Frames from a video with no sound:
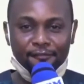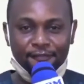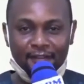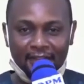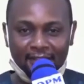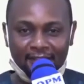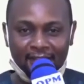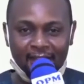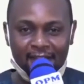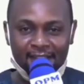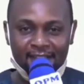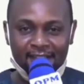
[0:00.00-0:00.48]

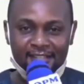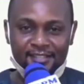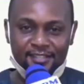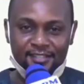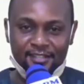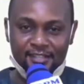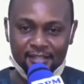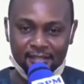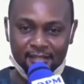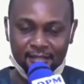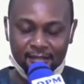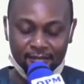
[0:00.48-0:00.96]
father is
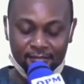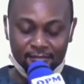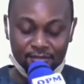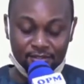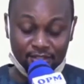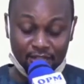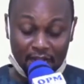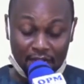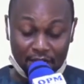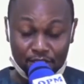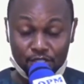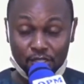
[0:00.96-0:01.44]
the
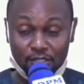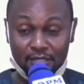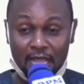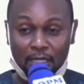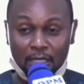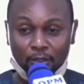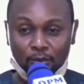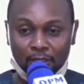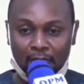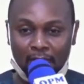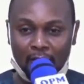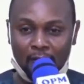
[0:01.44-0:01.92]
traditional
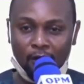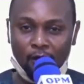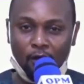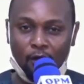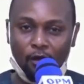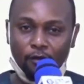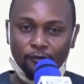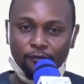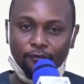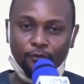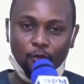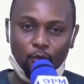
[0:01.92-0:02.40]
ruler
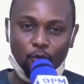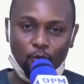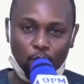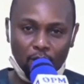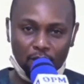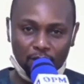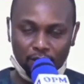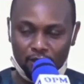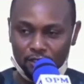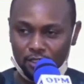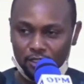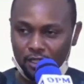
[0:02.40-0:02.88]
of
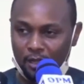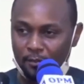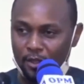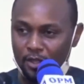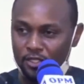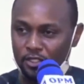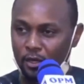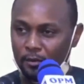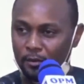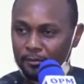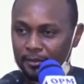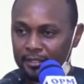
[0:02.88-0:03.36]
Ugwel Autonomous
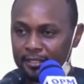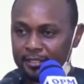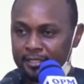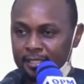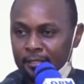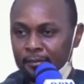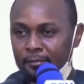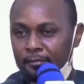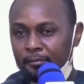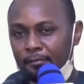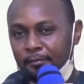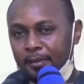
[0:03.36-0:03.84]

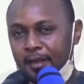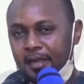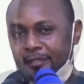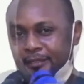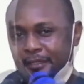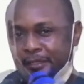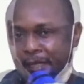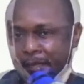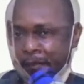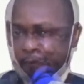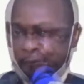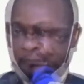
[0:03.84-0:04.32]
Community by
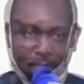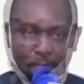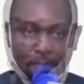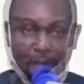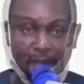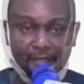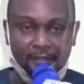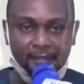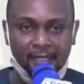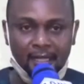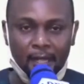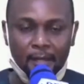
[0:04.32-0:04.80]
name.
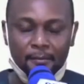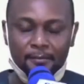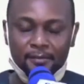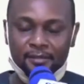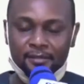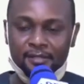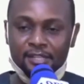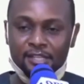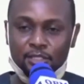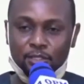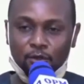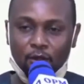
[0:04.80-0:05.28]
By name,
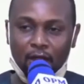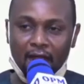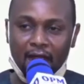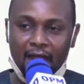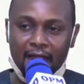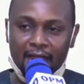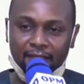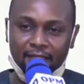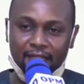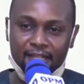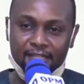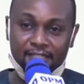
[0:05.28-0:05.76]
His Royal
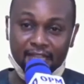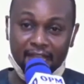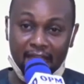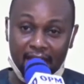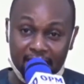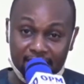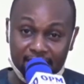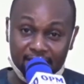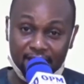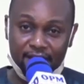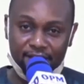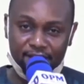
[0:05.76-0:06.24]
Highness
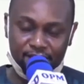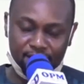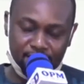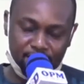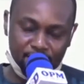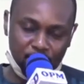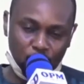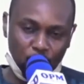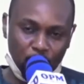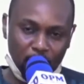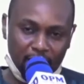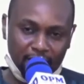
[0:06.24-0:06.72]
S.D.C.
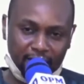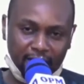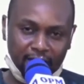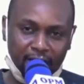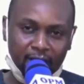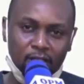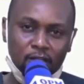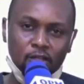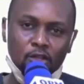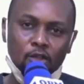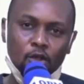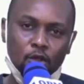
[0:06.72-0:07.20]
Sinweke.
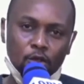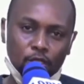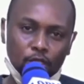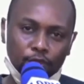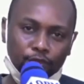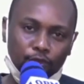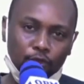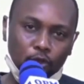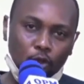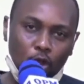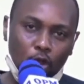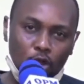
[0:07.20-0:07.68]
If
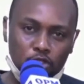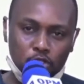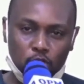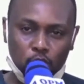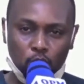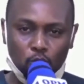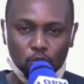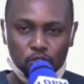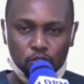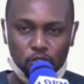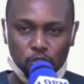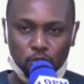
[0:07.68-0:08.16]
you go to
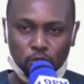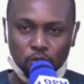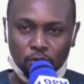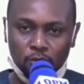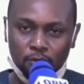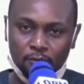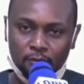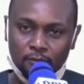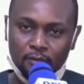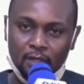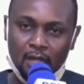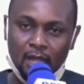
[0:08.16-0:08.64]
Uturu,
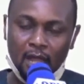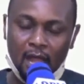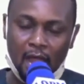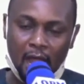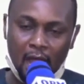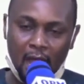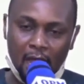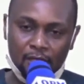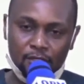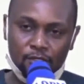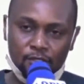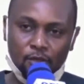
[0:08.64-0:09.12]

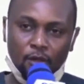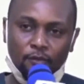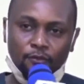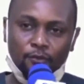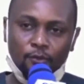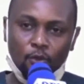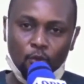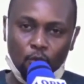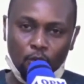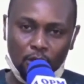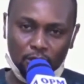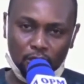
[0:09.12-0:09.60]
House of
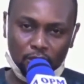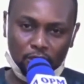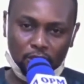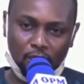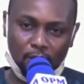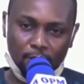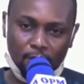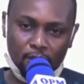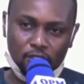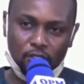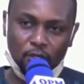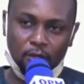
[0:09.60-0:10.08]
Ugwel
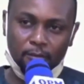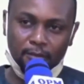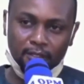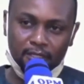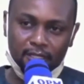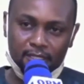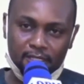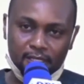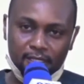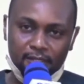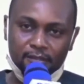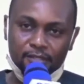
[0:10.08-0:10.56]
Autonomous
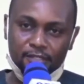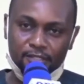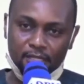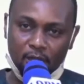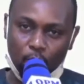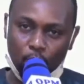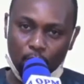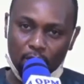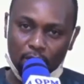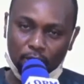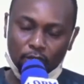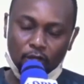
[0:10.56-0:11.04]
Community is a
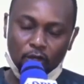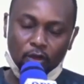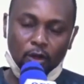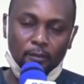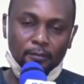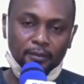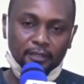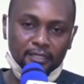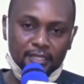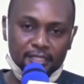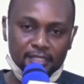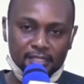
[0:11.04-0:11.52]
well-known
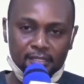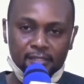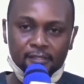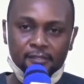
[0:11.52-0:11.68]
community.